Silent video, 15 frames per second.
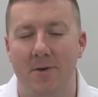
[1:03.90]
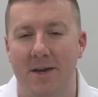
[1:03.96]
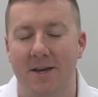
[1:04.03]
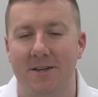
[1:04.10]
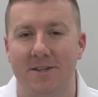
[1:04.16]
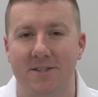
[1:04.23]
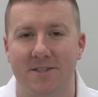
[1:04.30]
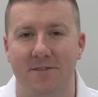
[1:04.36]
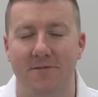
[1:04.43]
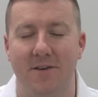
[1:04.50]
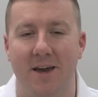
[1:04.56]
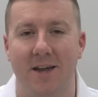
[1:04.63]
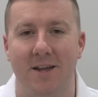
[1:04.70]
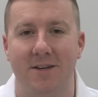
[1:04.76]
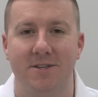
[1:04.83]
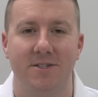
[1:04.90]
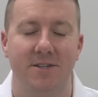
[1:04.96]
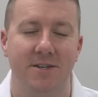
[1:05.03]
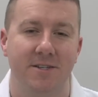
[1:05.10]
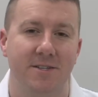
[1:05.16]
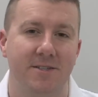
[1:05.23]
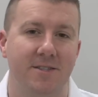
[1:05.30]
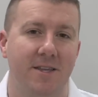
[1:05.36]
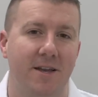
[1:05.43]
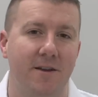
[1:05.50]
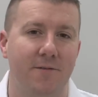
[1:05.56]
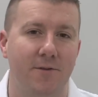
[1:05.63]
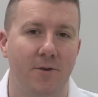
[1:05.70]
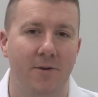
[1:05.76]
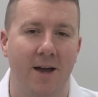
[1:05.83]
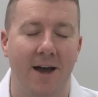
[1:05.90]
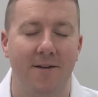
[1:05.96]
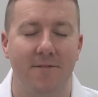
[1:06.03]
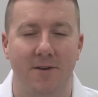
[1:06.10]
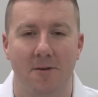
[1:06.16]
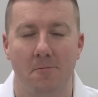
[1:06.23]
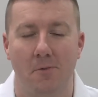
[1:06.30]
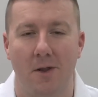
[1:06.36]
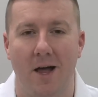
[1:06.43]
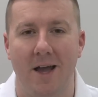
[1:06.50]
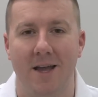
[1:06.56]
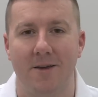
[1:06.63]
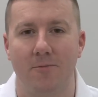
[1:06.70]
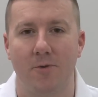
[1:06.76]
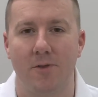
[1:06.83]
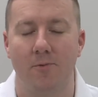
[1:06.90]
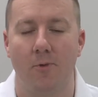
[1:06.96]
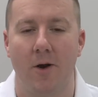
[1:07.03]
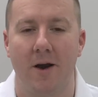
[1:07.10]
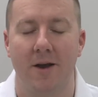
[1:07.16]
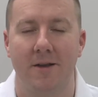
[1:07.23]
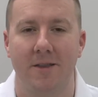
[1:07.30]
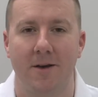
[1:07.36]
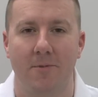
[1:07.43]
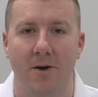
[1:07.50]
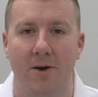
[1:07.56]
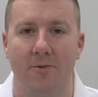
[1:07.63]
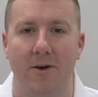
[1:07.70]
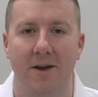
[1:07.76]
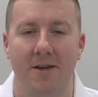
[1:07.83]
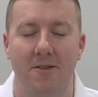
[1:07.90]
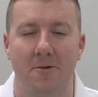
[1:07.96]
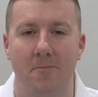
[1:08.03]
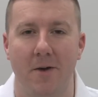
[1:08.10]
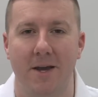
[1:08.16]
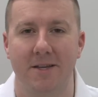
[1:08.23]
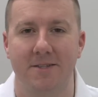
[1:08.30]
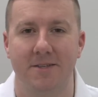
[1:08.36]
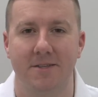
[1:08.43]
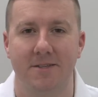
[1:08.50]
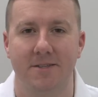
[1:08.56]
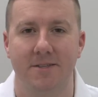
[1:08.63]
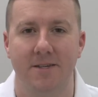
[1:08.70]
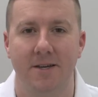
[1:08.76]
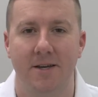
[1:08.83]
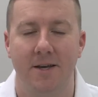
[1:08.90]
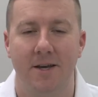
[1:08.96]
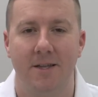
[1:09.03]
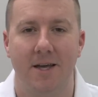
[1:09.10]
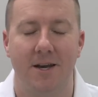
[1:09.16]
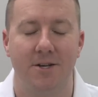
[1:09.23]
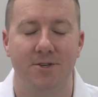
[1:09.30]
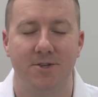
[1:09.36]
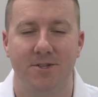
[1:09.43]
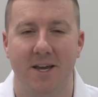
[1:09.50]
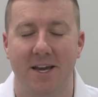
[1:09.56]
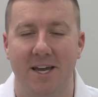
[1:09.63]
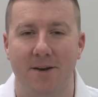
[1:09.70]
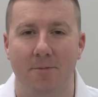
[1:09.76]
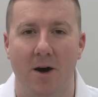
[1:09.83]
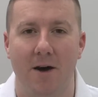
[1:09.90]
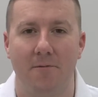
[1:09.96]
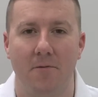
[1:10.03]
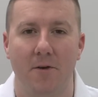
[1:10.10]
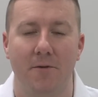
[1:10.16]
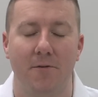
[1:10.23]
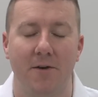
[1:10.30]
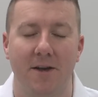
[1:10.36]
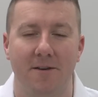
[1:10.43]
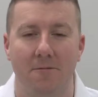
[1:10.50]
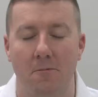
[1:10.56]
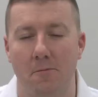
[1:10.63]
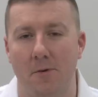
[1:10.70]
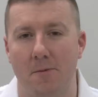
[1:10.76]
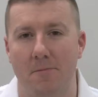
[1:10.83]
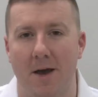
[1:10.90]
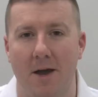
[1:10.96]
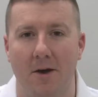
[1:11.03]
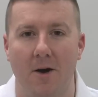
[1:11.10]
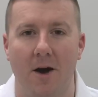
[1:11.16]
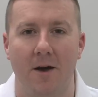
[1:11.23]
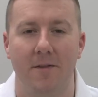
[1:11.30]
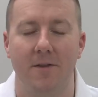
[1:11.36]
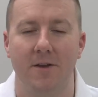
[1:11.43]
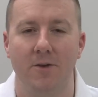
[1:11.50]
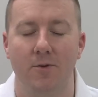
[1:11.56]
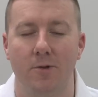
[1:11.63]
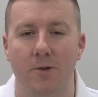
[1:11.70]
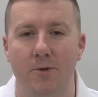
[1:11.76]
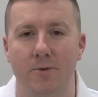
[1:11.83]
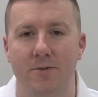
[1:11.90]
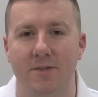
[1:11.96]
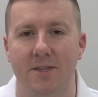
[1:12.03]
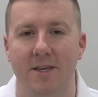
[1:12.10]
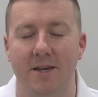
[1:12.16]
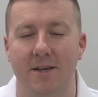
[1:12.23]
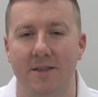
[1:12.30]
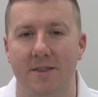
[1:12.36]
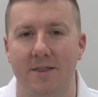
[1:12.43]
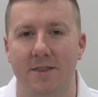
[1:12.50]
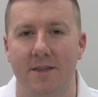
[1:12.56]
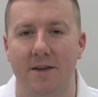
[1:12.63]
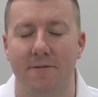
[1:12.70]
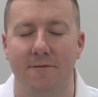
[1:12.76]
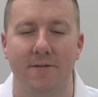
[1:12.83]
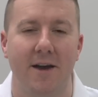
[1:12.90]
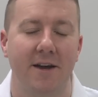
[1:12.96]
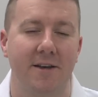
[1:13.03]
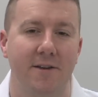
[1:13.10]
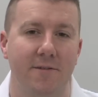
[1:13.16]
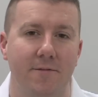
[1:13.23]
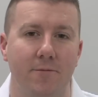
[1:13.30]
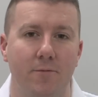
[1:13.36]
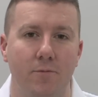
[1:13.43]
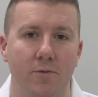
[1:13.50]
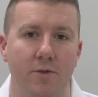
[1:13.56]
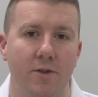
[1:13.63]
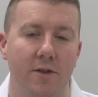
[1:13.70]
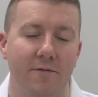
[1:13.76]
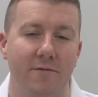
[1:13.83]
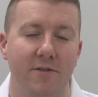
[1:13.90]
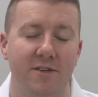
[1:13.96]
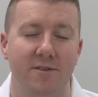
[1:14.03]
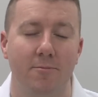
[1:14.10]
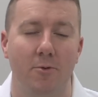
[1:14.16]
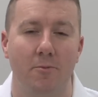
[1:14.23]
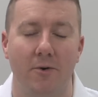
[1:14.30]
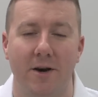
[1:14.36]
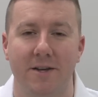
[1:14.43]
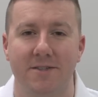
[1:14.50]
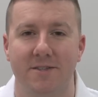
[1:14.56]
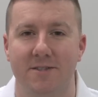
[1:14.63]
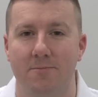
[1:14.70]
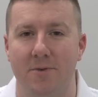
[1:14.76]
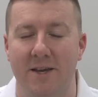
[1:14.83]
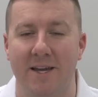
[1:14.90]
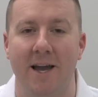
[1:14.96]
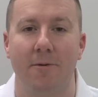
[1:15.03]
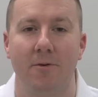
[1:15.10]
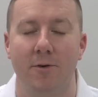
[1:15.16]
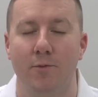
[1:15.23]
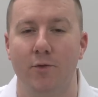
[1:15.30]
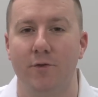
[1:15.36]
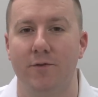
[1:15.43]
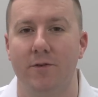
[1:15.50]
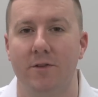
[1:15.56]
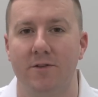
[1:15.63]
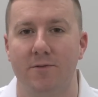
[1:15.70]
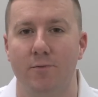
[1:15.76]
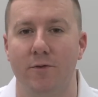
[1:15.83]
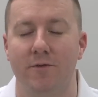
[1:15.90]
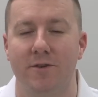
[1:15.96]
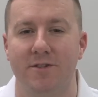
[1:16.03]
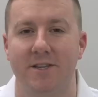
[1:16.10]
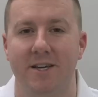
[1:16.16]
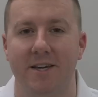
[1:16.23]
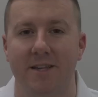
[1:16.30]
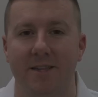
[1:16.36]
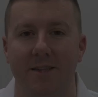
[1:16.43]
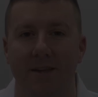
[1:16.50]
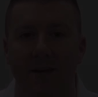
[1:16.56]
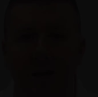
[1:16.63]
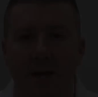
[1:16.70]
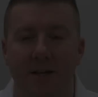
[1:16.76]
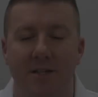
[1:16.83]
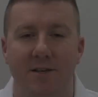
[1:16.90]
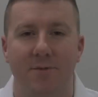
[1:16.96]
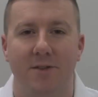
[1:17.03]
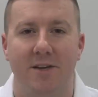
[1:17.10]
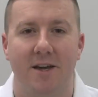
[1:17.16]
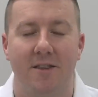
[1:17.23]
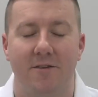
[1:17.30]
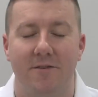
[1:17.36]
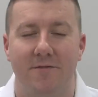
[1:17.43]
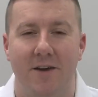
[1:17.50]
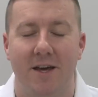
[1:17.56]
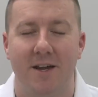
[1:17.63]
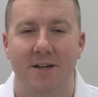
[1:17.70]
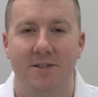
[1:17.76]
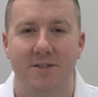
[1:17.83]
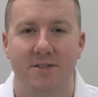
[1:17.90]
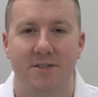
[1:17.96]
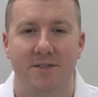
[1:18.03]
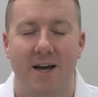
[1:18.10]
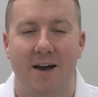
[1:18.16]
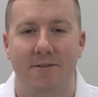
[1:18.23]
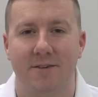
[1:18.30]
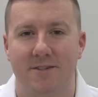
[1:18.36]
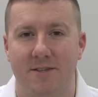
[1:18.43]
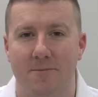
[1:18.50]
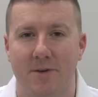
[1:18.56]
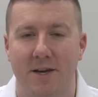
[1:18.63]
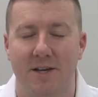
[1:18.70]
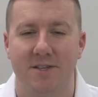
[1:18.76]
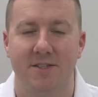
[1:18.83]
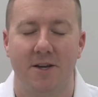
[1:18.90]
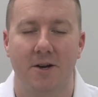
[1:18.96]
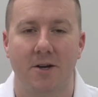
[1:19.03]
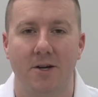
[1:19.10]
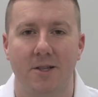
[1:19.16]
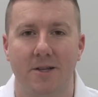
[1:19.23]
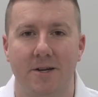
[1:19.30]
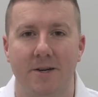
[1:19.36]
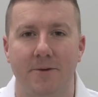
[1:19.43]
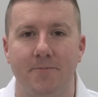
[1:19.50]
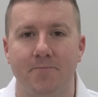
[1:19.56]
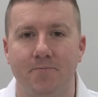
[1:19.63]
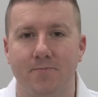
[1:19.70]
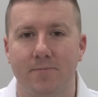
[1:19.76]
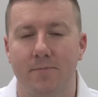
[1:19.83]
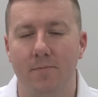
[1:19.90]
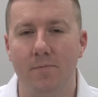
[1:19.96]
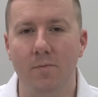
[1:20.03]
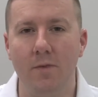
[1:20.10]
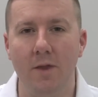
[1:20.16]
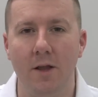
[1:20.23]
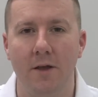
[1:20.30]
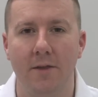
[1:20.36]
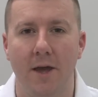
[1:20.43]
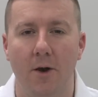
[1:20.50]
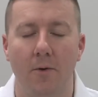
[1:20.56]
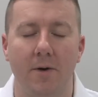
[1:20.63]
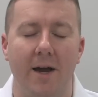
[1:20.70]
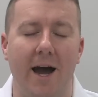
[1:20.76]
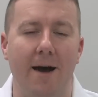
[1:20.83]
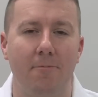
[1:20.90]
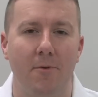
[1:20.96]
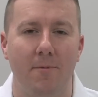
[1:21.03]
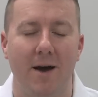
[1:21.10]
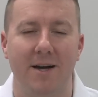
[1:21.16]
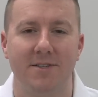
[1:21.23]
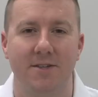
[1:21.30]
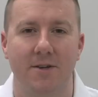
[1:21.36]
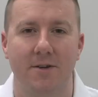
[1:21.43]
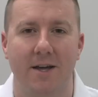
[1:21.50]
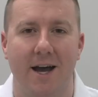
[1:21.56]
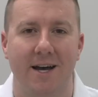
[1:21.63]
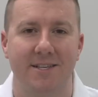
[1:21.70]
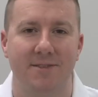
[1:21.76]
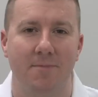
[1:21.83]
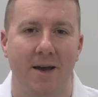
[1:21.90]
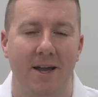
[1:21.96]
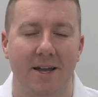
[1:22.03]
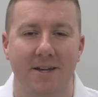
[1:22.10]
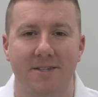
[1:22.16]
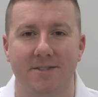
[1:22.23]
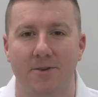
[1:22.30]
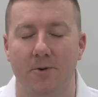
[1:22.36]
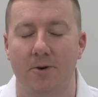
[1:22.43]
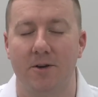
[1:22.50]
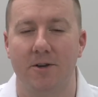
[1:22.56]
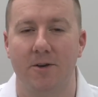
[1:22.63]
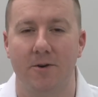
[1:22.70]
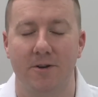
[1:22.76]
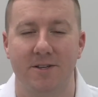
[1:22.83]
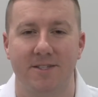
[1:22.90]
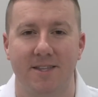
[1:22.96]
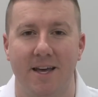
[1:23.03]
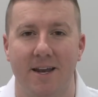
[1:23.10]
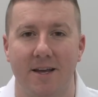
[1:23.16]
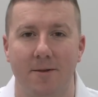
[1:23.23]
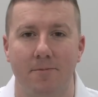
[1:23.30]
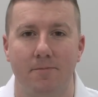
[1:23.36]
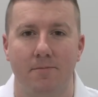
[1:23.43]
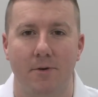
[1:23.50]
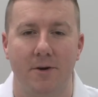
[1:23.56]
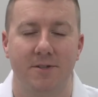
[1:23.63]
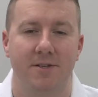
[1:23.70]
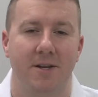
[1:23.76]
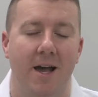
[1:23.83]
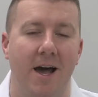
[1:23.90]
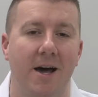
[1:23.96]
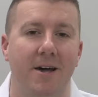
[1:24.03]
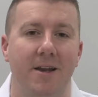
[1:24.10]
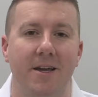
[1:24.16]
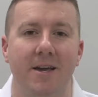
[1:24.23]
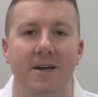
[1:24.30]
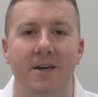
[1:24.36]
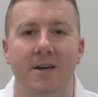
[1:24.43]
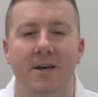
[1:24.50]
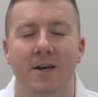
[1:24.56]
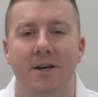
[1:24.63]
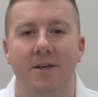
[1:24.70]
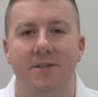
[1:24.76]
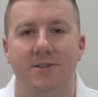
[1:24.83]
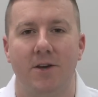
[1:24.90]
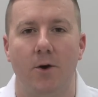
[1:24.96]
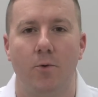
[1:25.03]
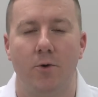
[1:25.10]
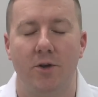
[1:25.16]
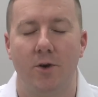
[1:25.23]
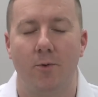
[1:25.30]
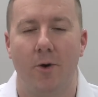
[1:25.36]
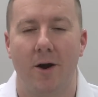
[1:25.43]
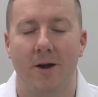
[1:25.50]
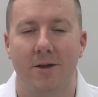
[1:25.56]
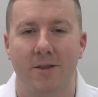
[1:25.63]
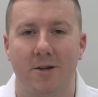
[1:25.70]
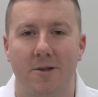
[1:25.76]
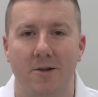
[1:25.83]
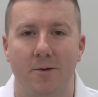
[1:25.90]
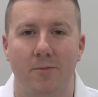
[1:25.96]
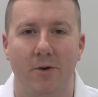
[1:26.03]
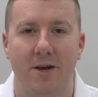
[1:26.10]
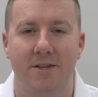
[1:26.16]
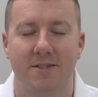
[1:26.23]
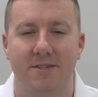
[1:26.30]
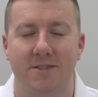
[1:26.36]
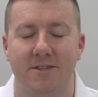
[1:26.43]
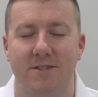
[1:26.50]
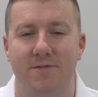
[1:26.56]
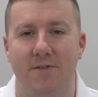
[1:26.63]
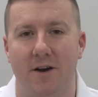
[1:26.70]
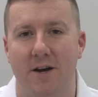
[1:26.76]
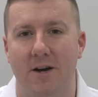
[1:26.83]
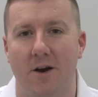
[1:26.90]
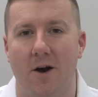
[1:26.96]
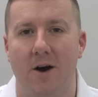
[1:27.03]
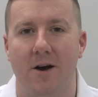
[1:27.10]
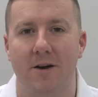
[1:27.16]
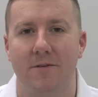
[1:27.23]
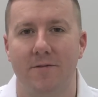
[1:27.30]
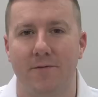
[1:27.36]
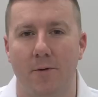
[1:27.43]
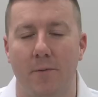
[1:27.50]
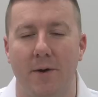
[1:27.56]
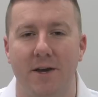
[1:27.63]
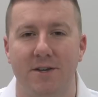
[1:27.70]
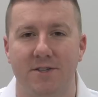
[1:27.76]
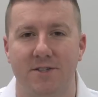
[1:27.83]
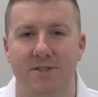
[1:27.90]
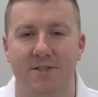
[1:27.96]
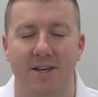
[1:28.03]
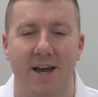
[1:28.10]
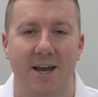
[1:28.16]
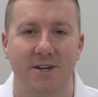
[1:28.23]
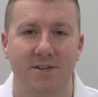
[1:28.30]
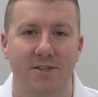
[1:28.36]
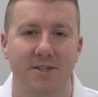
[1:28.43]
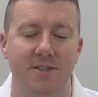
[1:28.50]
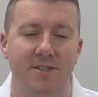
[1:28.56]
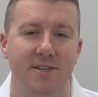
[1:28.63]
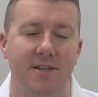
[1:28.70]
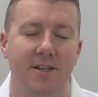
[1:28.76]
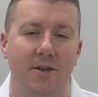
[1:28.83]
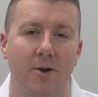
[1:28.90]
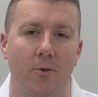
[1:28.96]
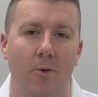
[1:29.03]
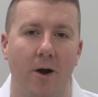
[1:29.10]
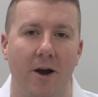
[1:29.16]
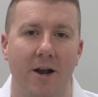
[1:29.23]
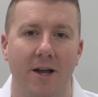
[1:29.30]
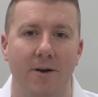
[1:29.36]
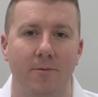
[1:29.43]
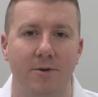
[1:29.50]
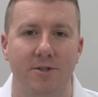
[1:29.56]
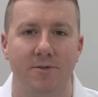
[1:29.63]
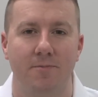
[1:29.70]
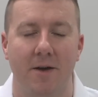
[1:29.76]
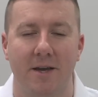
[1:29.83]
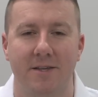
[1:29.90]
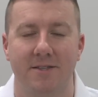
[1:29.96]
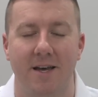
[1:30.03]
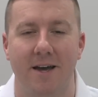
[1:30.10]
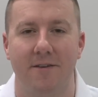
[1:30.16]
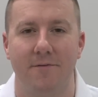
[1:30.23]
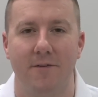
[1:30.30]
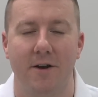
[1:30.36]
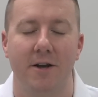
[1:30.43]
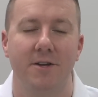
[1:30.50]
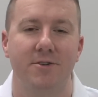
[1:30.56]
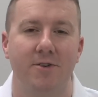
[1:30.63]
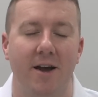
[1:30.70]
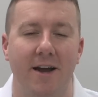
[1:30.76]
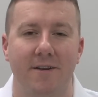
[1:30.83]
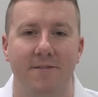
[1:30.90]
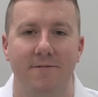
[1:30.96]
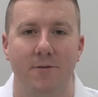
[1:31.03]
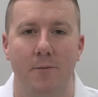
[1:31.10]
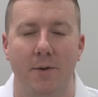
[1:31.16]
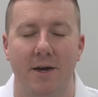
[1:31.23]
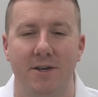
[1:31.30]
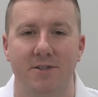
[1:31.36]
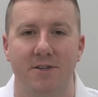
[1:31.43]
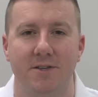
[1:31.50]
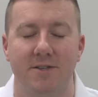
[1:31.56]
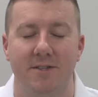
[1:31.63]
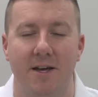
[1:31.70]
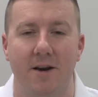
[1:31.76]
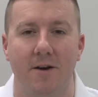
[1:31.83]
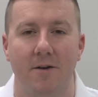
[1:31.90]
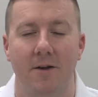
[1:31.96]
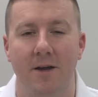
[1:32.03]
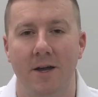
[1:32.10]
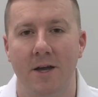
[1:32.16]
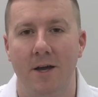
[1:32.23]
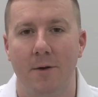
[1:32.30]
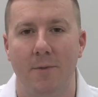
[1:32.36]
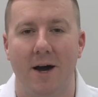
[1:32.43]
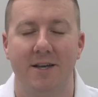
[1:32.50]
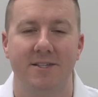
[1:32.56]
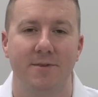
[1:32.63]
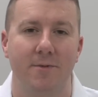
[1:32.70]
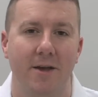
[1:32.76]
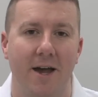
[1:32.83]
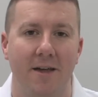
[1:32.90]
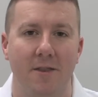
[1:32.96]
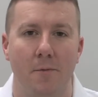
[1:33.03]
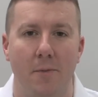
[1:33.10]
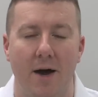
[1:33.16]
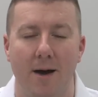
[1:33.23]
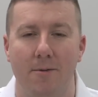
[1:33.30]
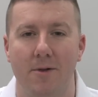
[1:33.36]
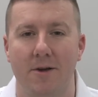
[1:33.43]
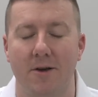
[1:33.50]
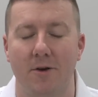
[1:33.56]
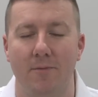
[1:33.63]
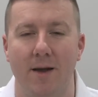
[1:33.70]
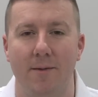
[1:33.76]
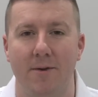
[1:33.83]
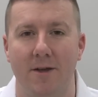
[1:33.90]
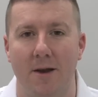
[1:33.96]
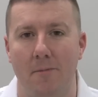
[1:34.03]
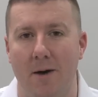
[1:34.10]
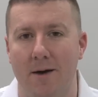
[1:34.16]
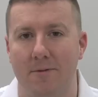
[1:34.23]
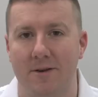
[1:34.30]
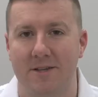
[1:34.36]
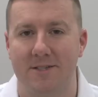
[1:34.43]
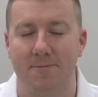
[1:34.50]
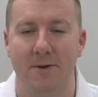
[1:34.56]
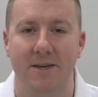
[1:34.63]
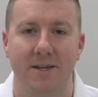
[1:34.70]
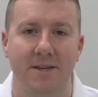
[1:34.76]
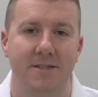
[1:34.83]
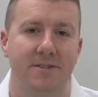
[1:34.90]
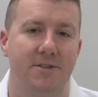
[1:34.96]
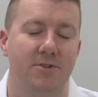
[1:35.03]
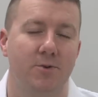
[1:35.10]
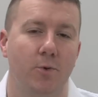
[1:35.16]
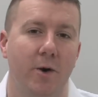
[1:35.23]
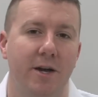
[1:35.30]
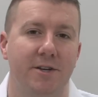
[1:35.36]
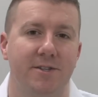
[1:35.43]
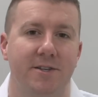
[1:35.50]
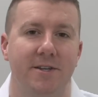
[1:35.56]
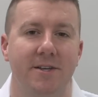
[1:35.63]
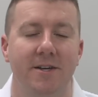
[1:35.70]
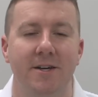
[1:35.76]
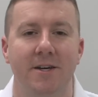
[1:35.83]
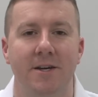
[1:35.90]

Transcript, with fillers: being a disadvantage is that if you're not compliant with wearing them on a regular basis, that is, you're taking them off and you're forgetting to put back on, then you lose the effect of the invisible braces being able to move your teeth. Some of the other advantages is obviously because they're clear, they don't compromise your cosmetics or your aesthetic personality. So when you're wearing the clear braces, it's very hard for patients to actually see that you're wearing them, which makes that very attractive to patients that are possibly out in the public or maybe in a public speaking situation.